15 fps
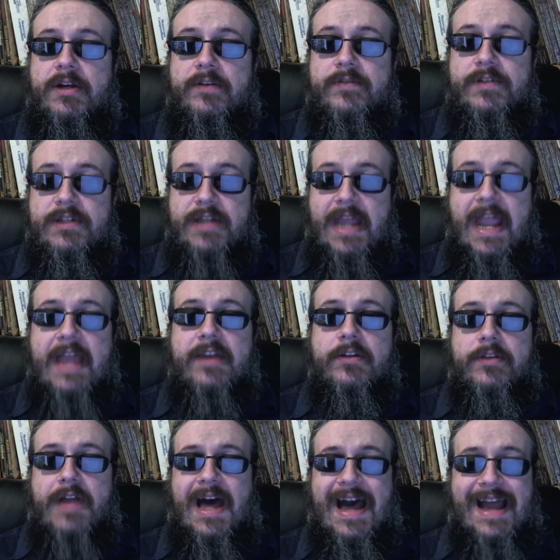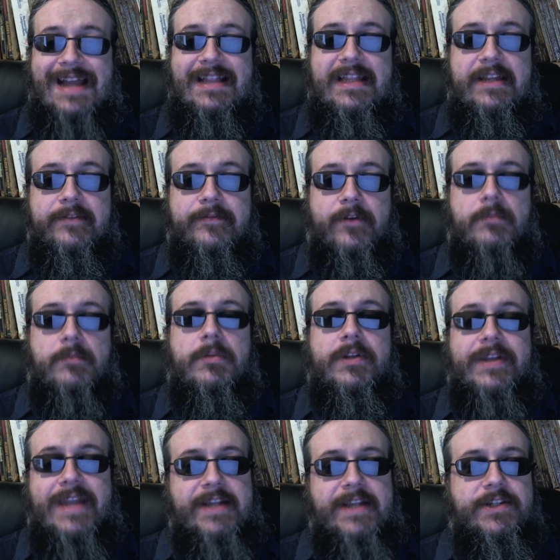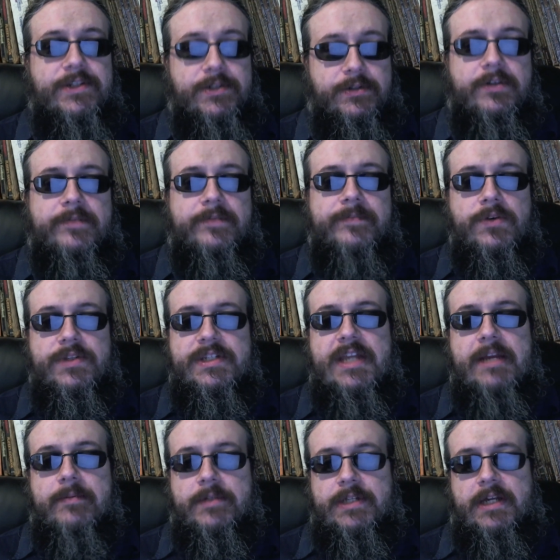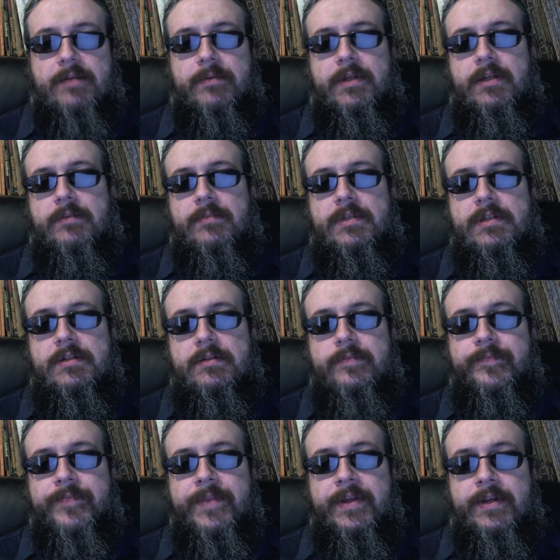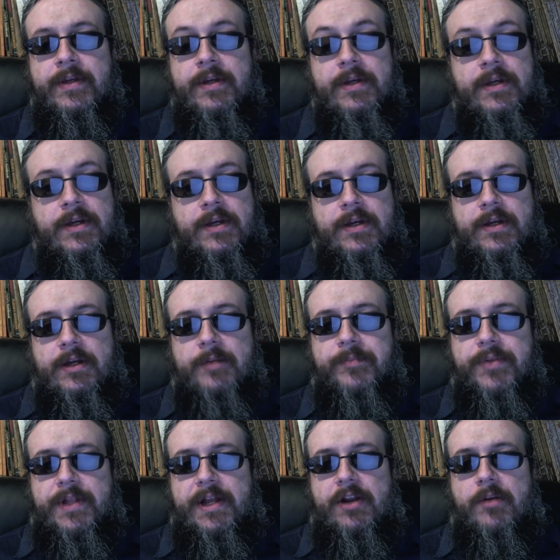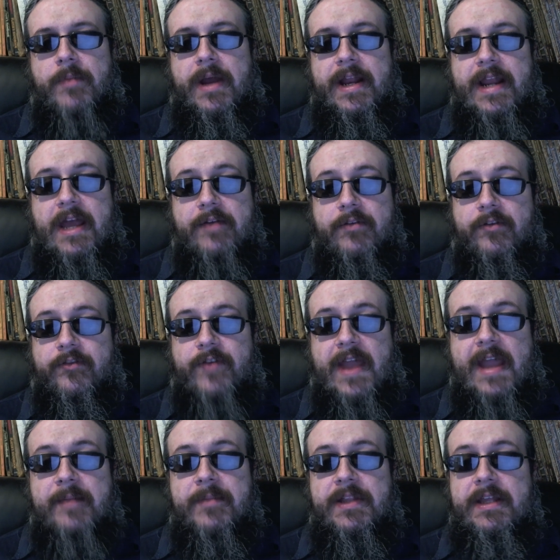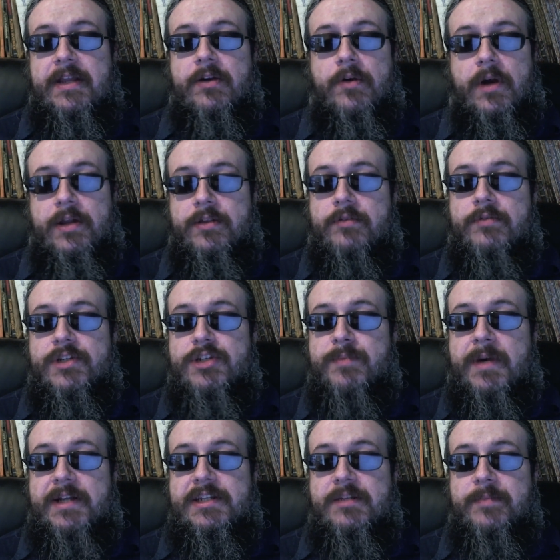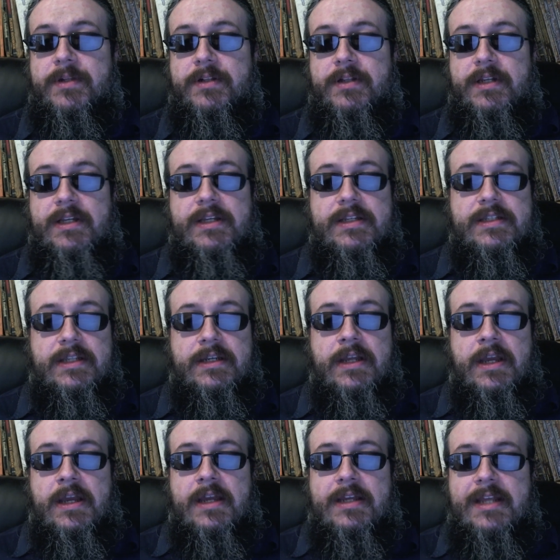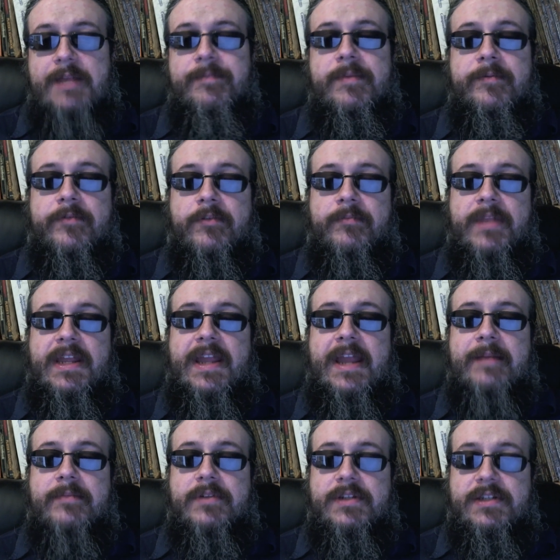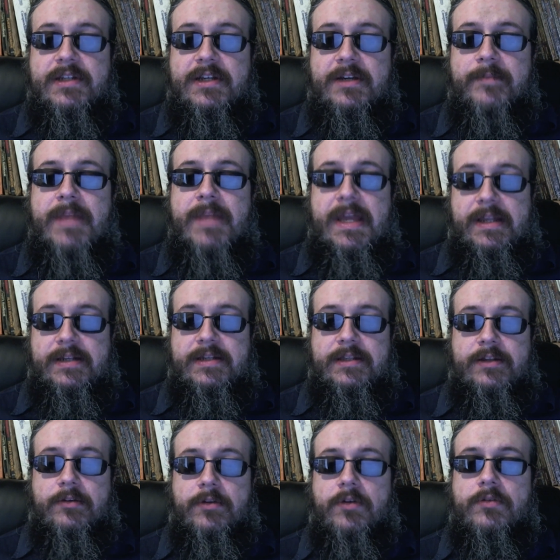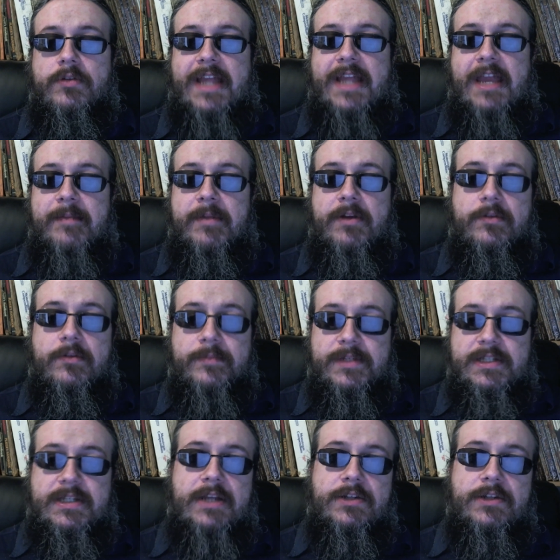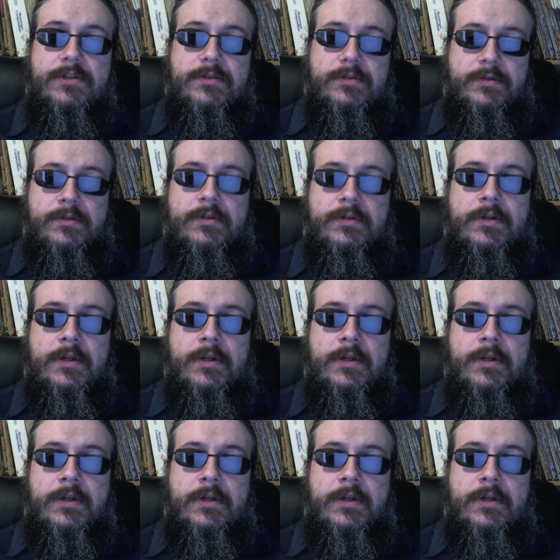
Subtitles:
enough to handle the highly verbal nature of most tabletop games. A player might have a family or other responsibilities that keep them from being able to commit to their local gaming group's schedule.